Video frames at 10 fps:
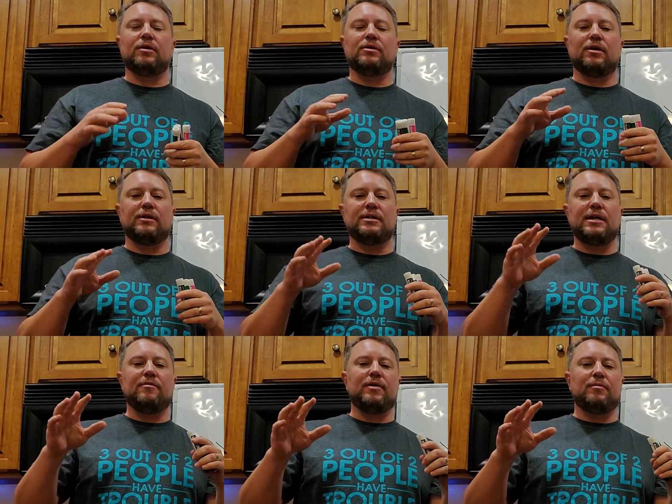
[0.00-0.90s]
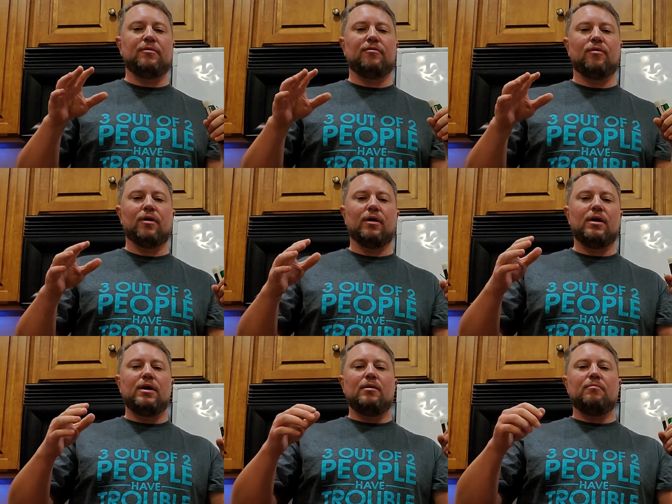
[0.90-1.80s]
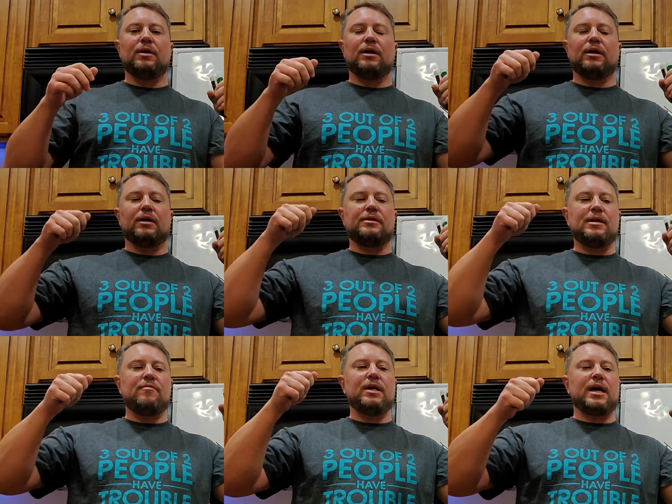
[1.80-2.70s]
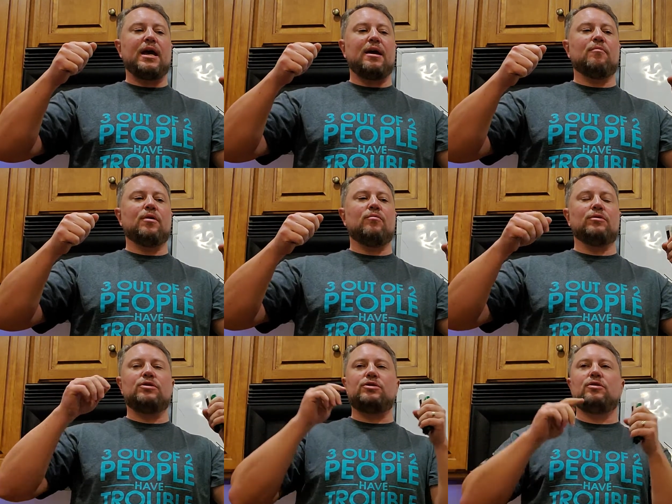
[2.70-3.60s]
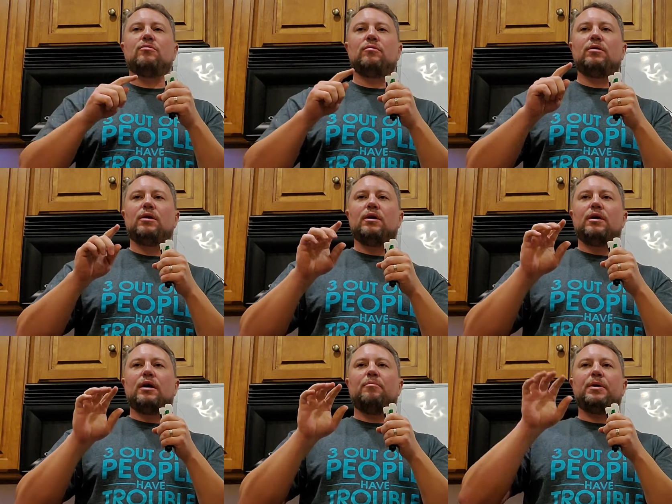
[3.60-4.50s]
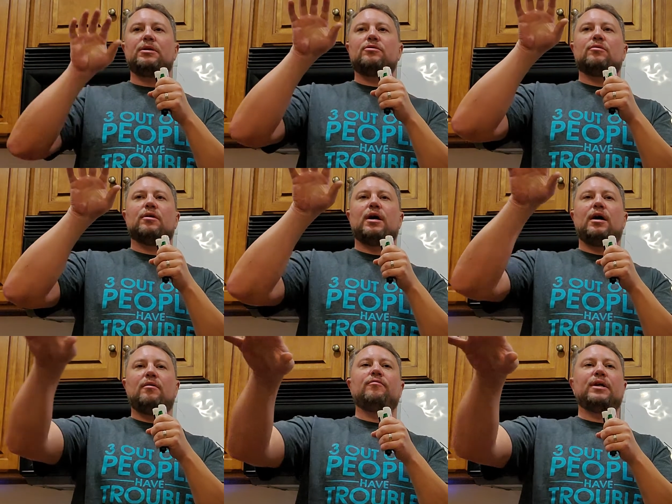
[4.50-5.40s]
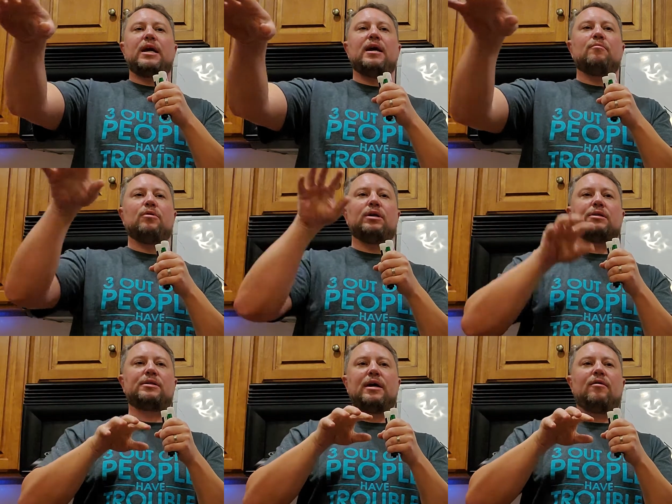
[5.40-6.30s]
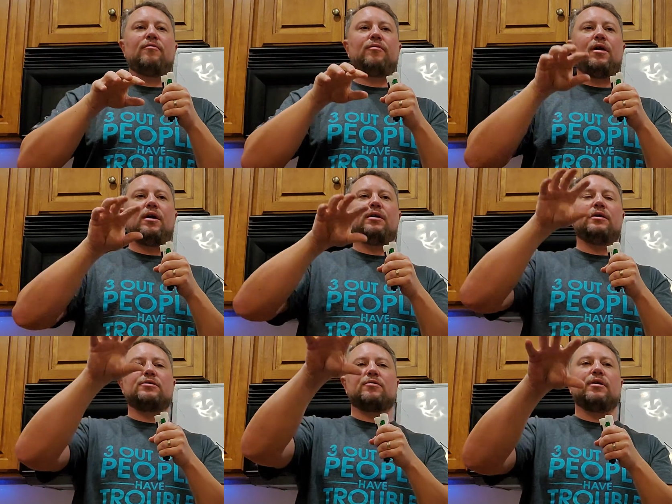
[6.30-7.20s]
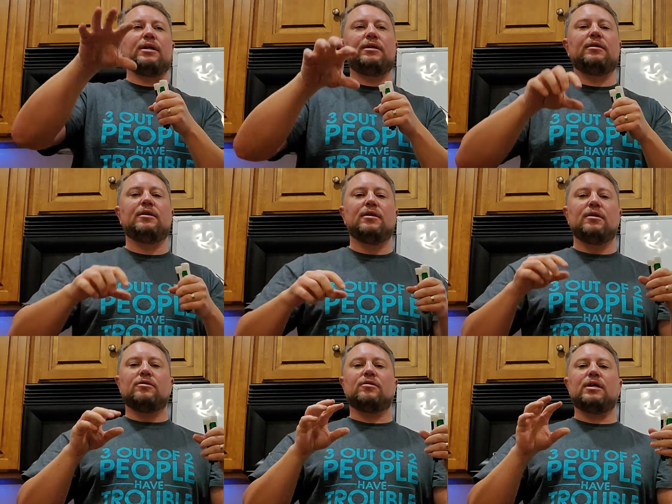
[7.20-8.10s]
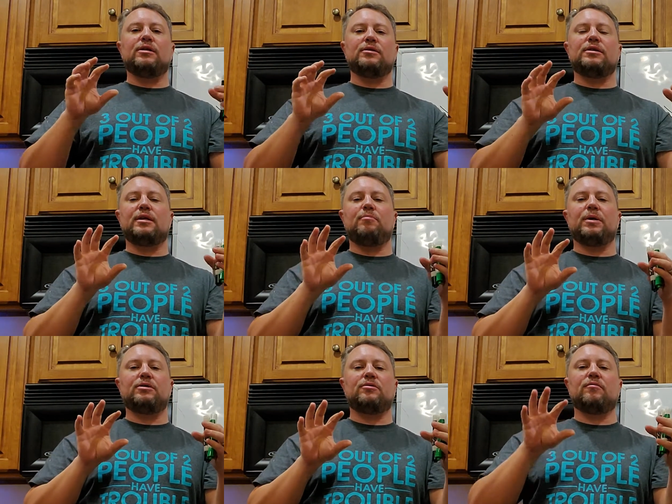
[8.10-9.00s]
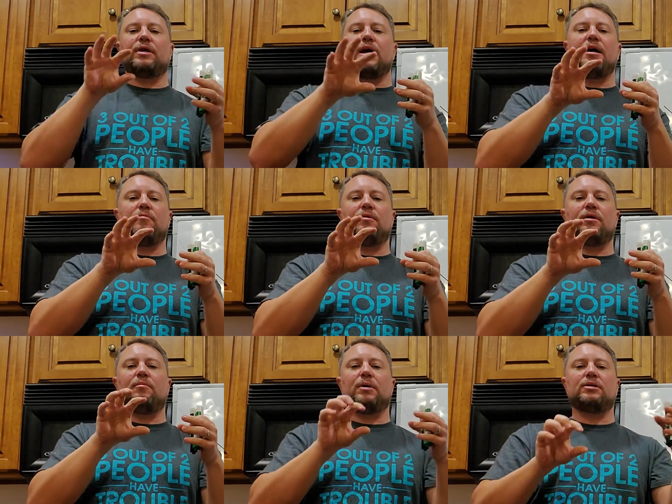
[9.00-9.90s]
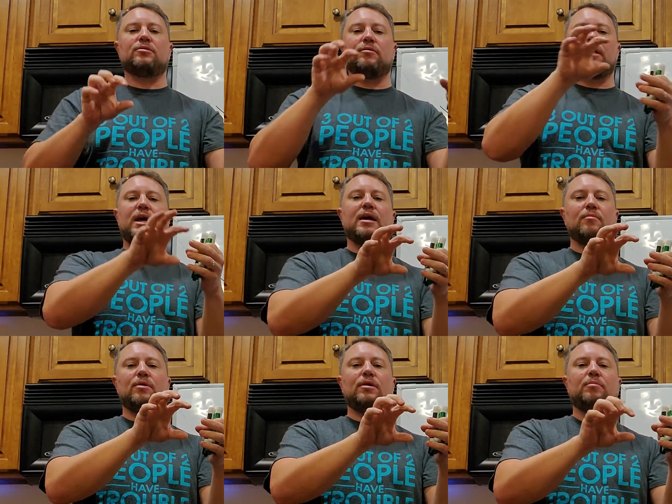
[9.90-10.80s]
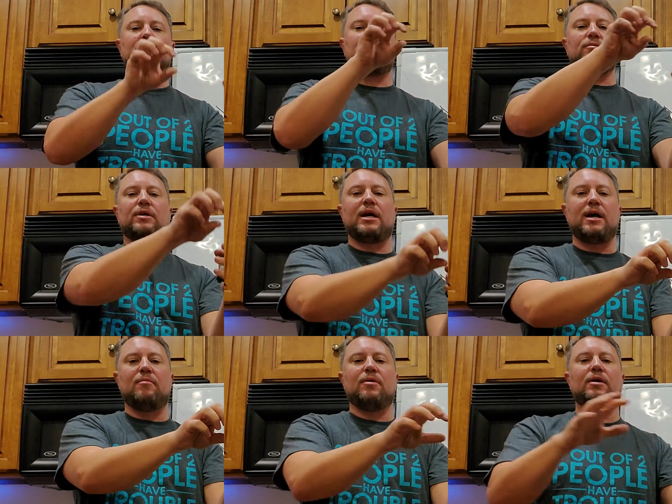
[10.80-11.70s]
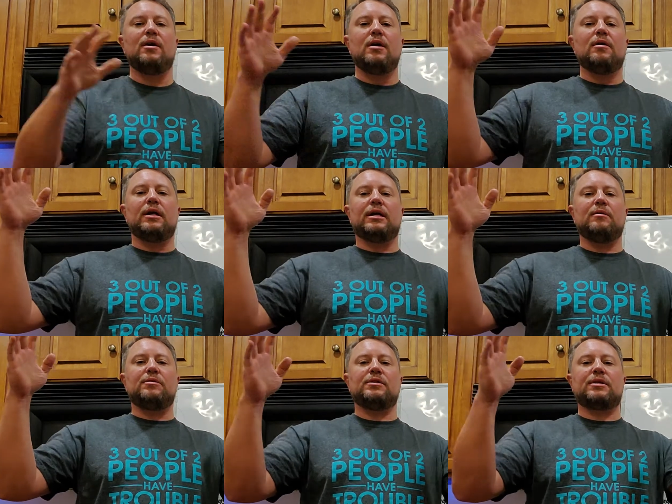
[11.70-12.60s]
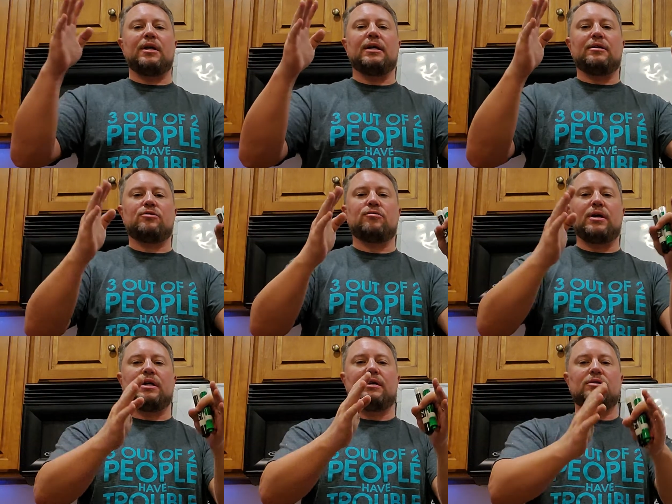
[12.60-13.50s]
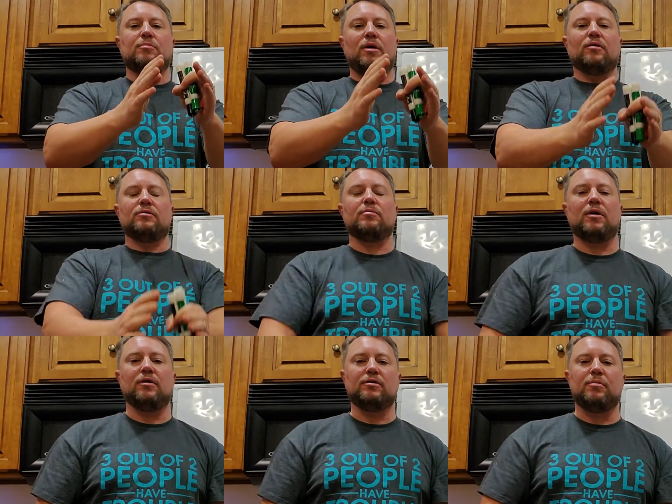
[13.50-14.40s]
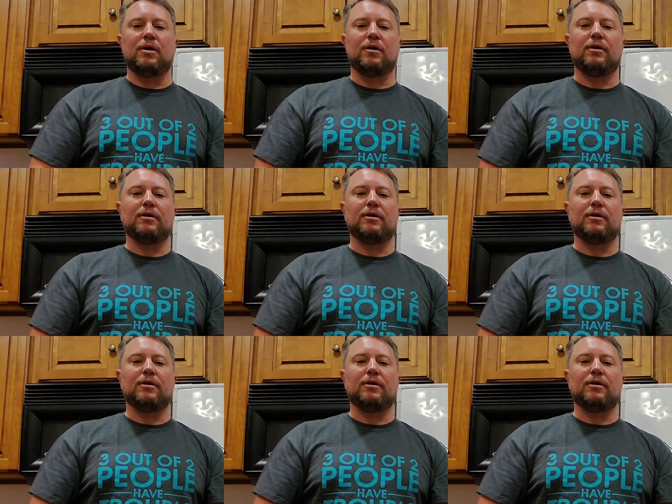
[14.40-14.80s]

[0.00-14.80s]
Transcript: this on TV before, but a TV camera will shoot a picture of the camera itself on a screen. So then you see a picture of the camera and a picture of the camera and a picture of the camera, and it keeps just like shrinking smaller and smaller and smaller.